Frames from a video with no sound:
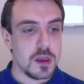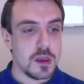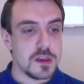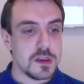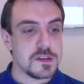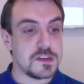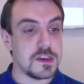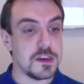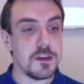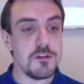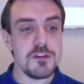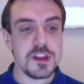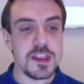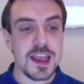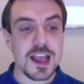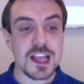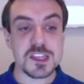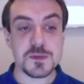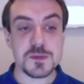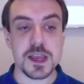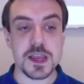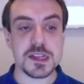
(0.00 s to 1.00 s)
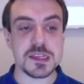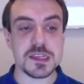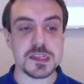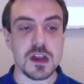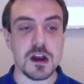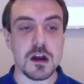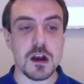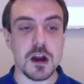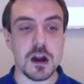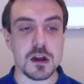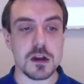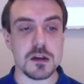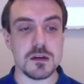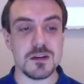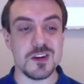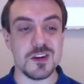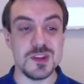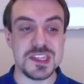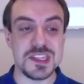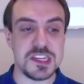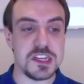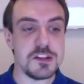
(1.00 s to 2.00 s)
security aspects are
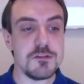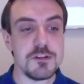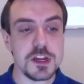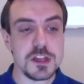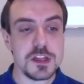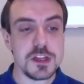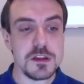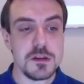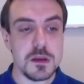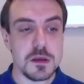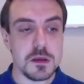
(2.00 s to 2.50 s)
considered,